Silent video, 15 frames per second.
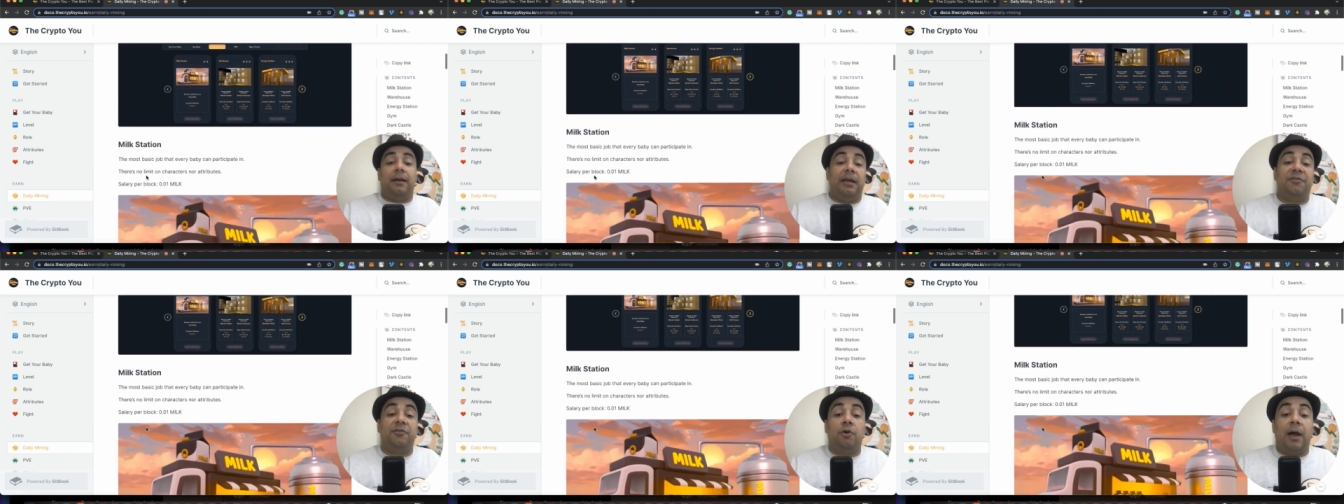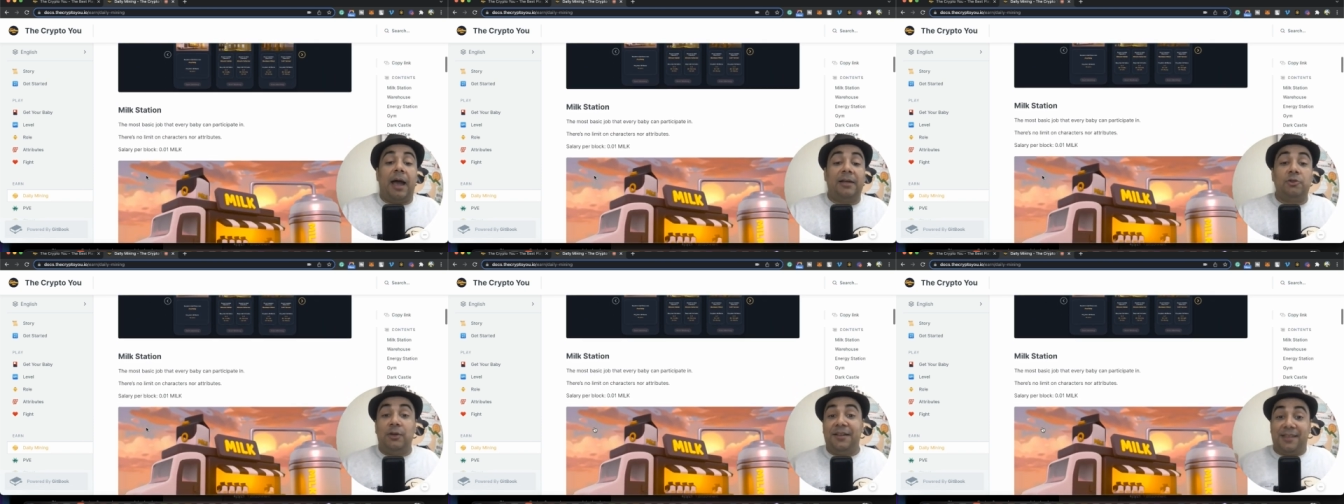if you
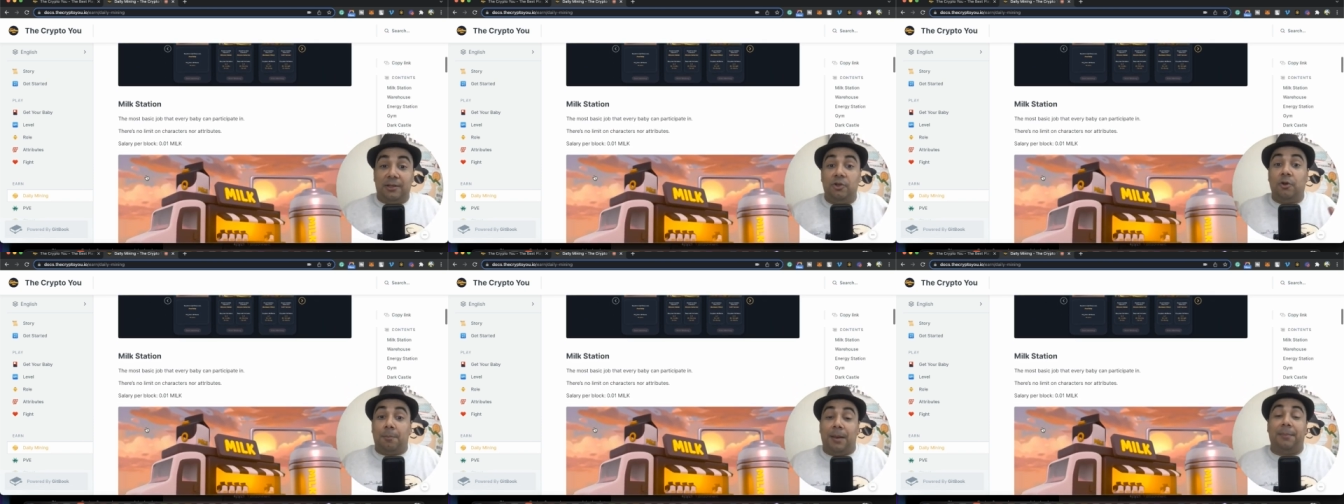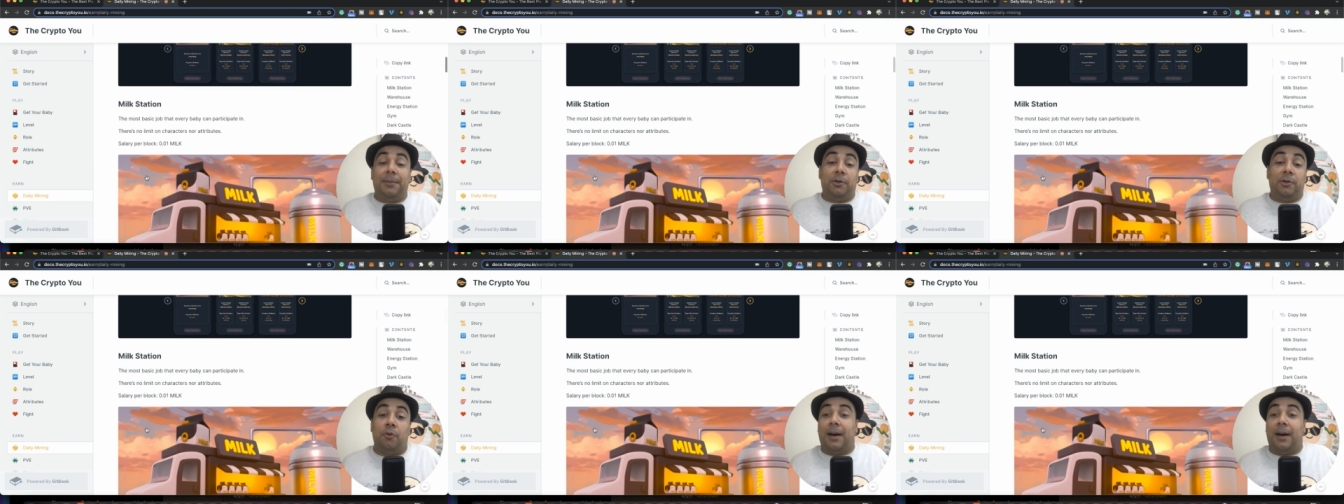actually send your
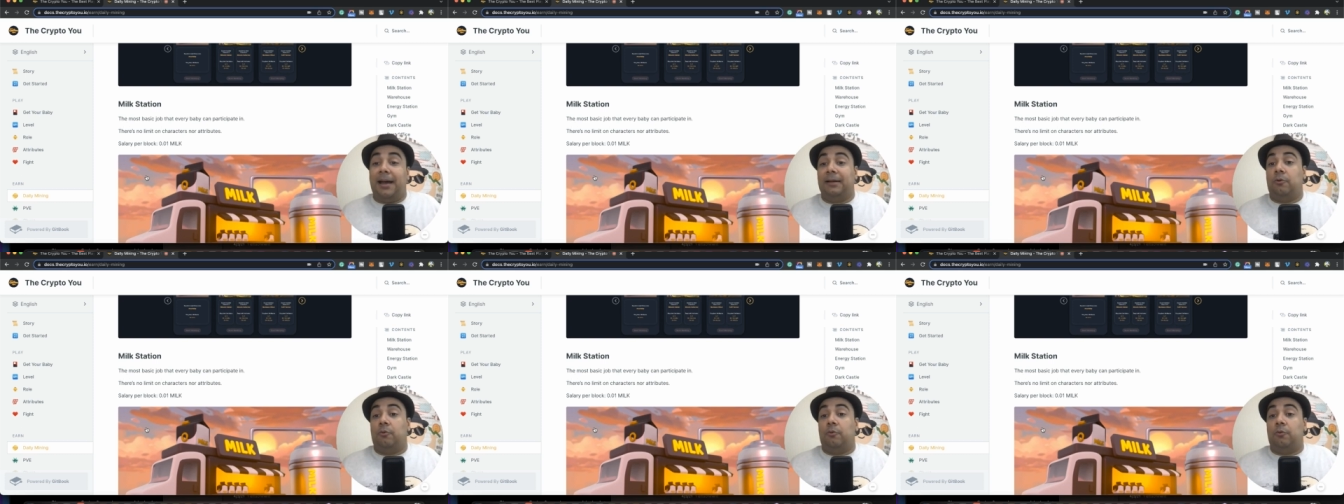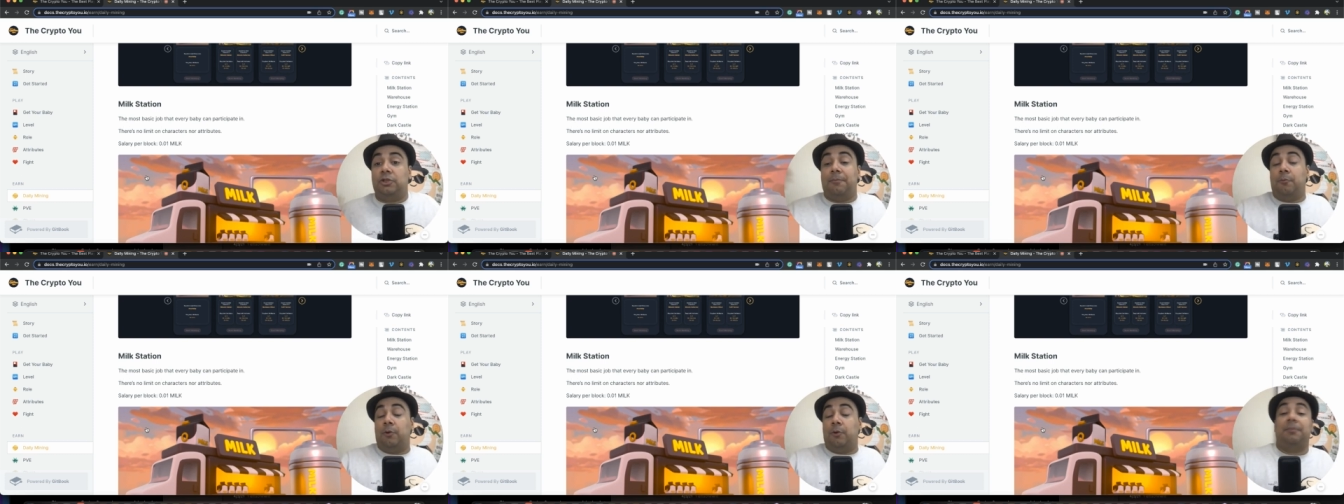baby to mine, which
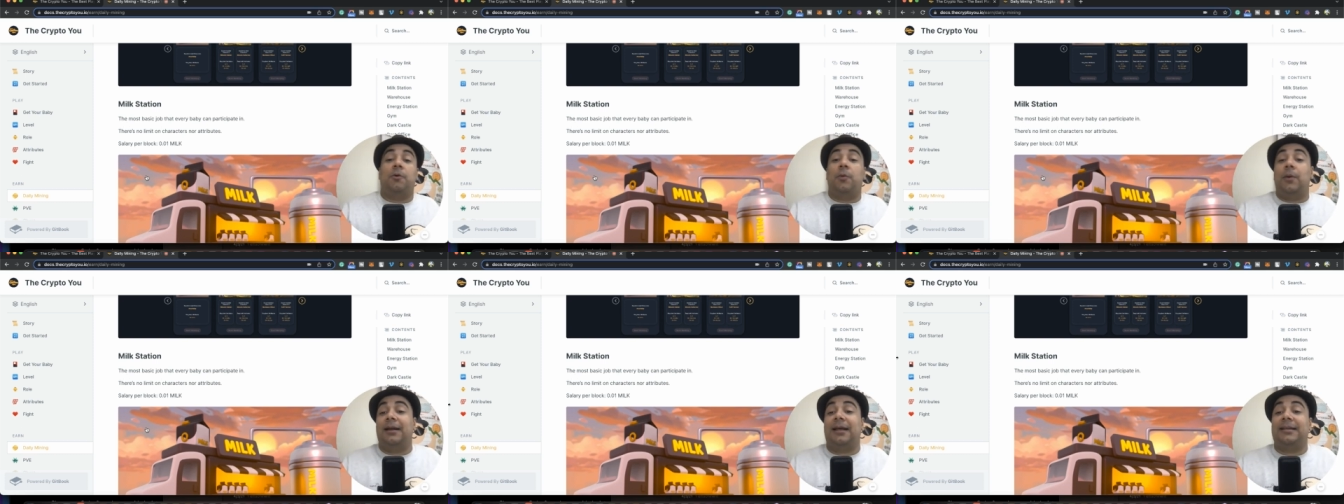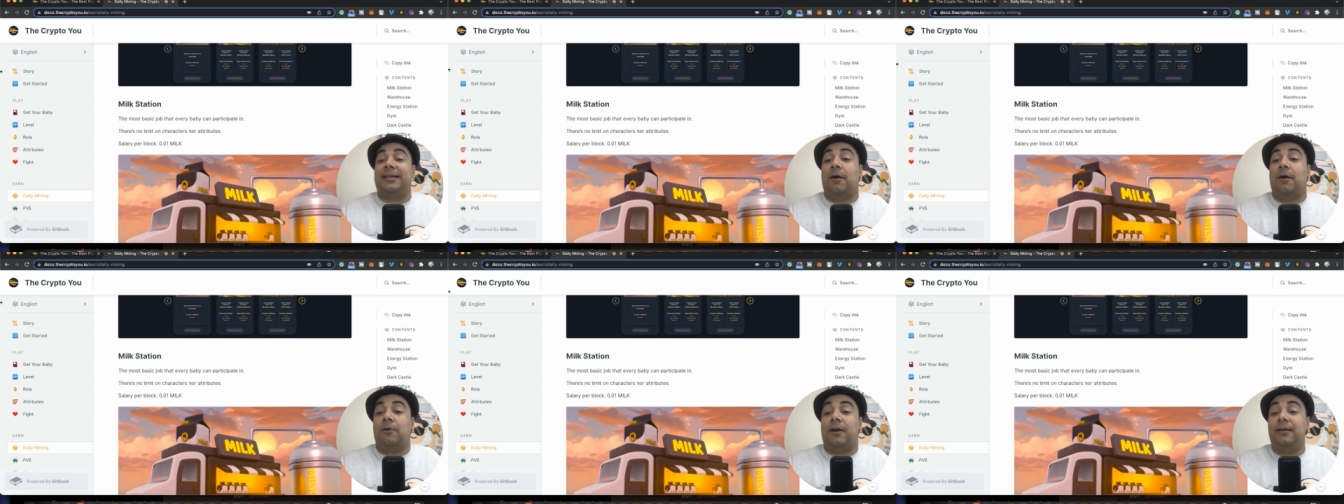I'm what I'm doing right
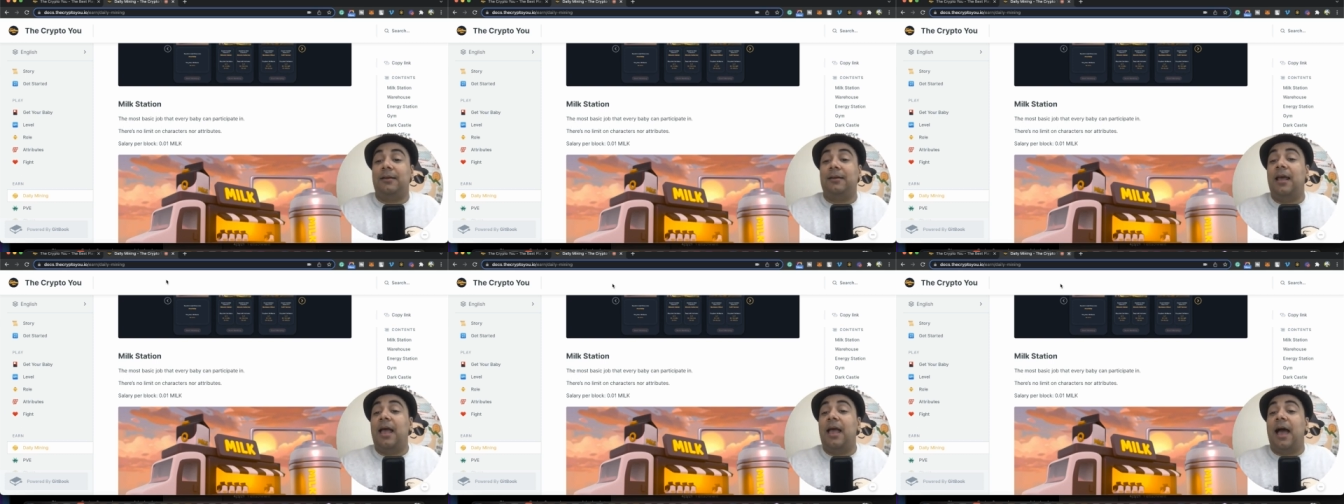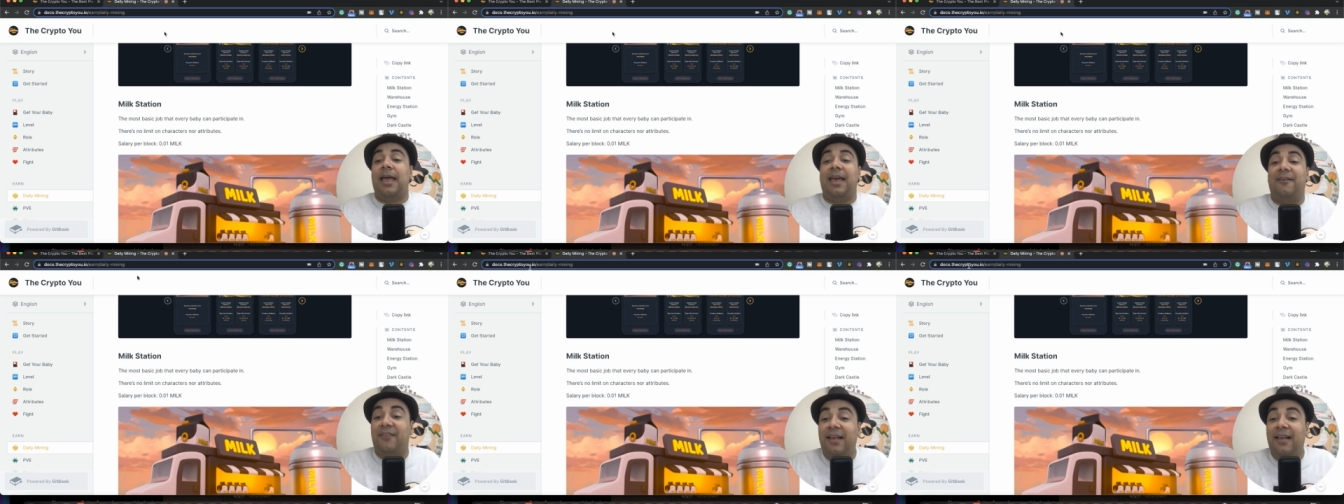now, right? I
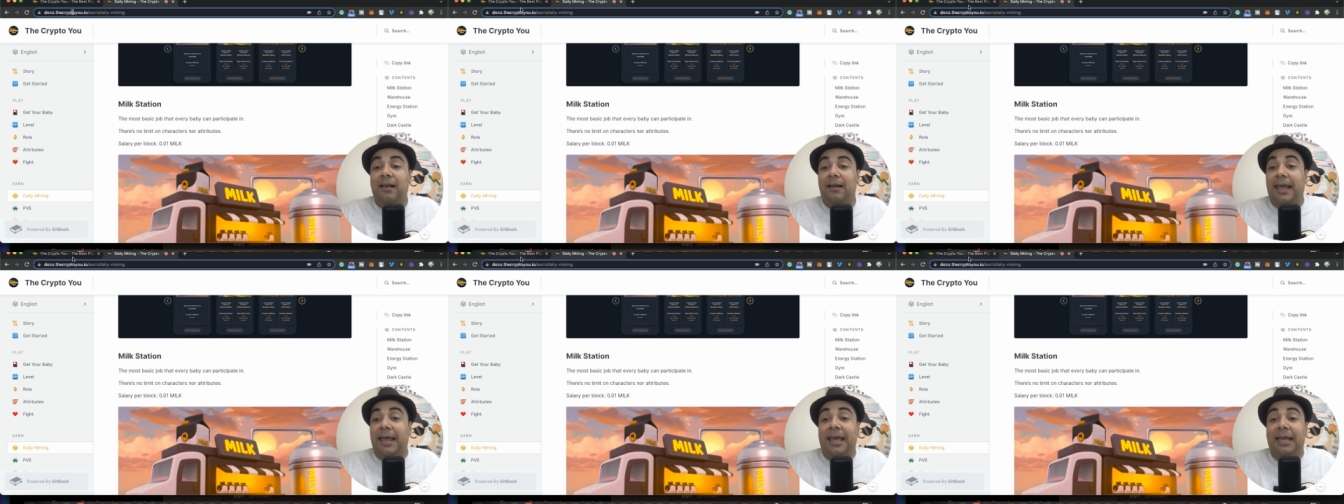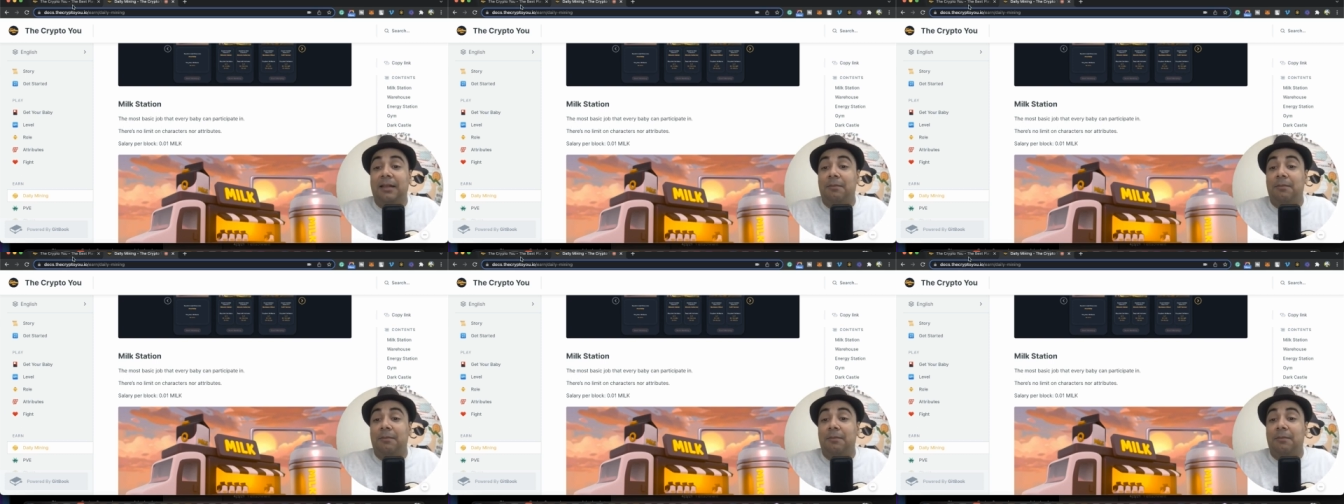have eight